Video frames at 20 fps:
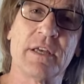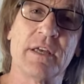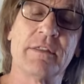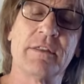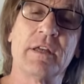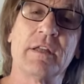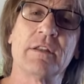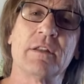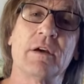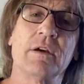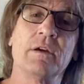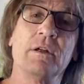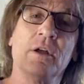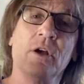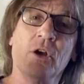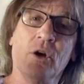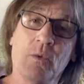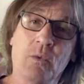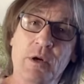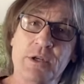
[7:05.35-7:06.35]
I think that
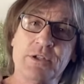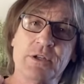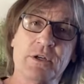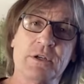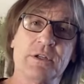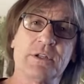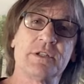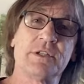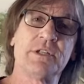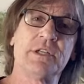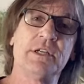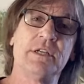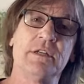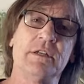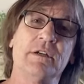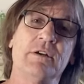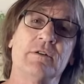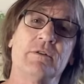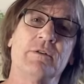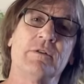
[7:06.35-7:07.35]
what you're going to see and
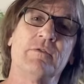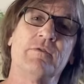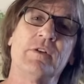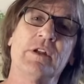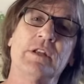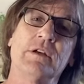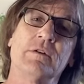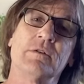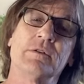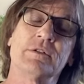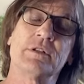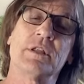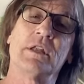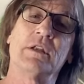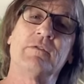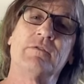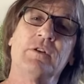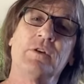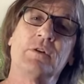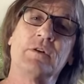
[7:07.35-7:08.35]
hear in the video is that
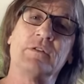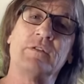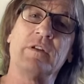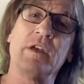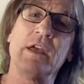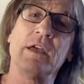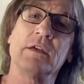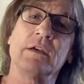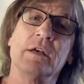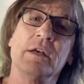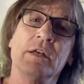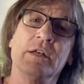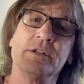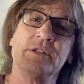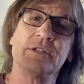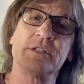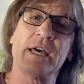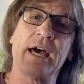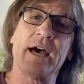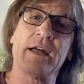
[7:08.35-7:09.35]
if you could take
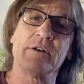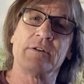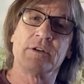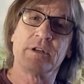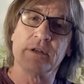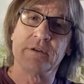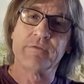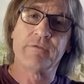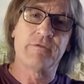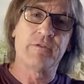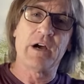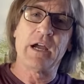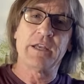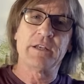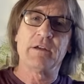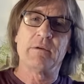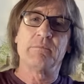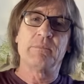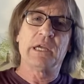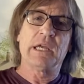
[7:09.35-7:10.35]
Saturn and
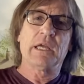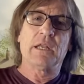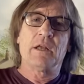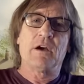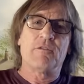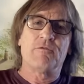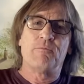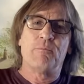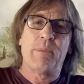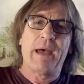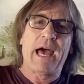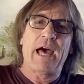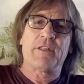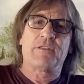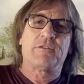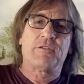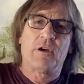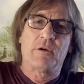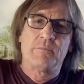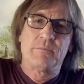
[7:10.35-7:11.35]
find a big enough
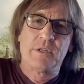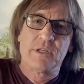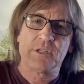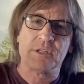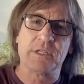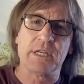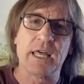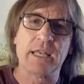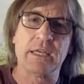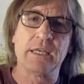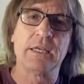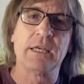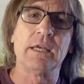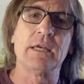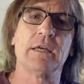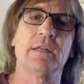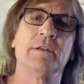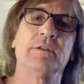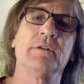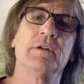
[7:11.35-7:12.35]
bathtub to set it
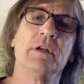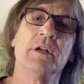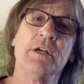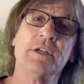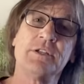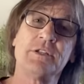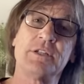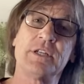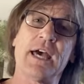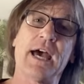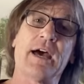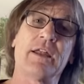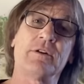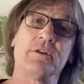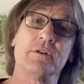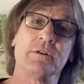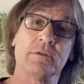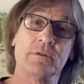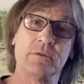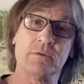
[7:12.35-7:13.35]
in,
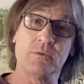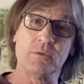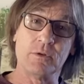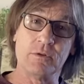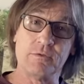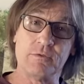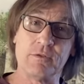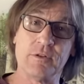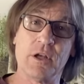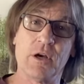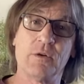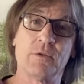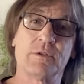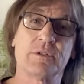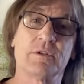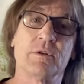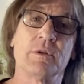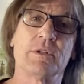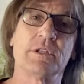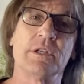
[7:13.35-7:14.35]
Saturn would float.
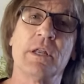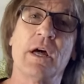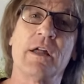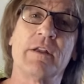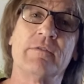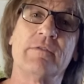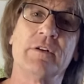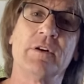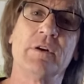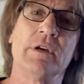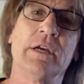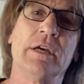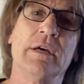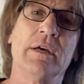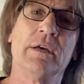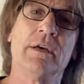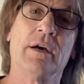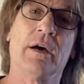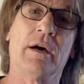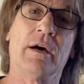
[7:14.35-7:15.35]
So it's not a very
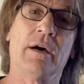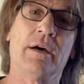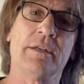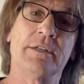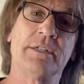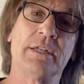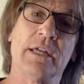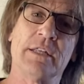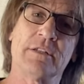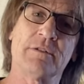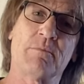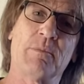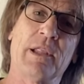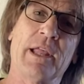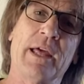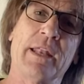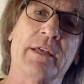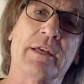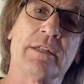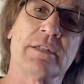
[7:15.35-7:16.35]
dense planet.